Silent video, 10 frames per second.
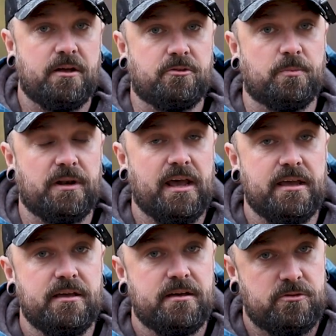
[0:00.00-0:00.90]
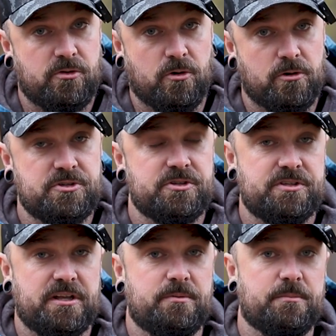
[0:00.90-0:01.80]
a AA torch
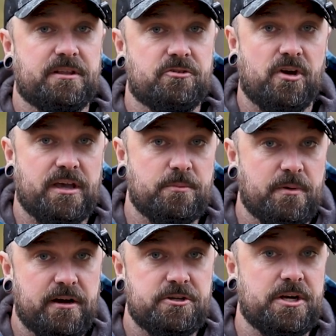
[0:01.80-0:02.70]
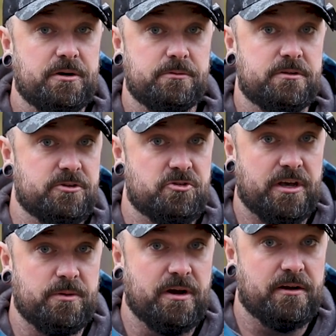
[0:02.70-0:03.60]
sent to me by the Trekking Bear. Shout out to the
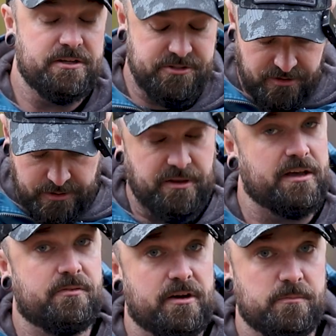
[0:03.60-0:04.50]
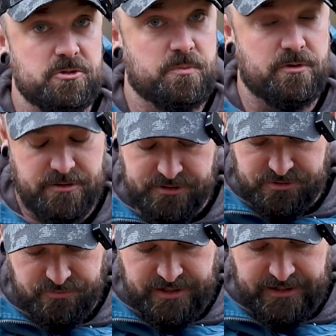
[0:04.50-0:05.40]
Trekking Bear on Instagram. Thank you very much, brother. This
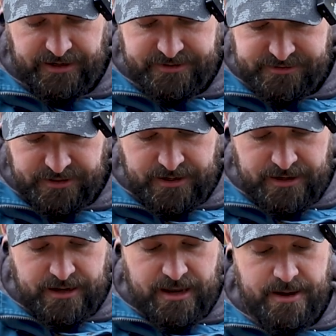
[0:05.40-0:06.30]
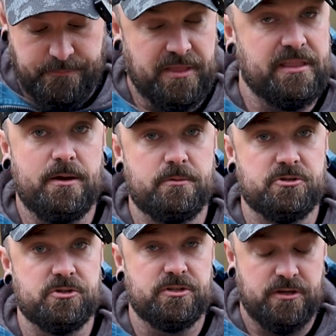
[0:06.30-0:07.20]
is really nice. And they would
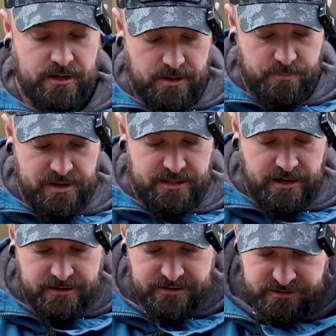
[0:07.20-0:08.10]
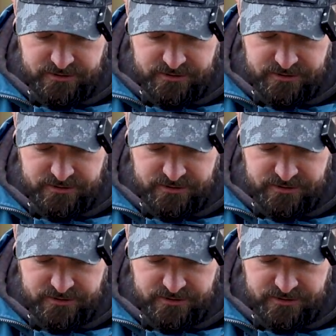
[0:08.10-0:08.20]
just be there. This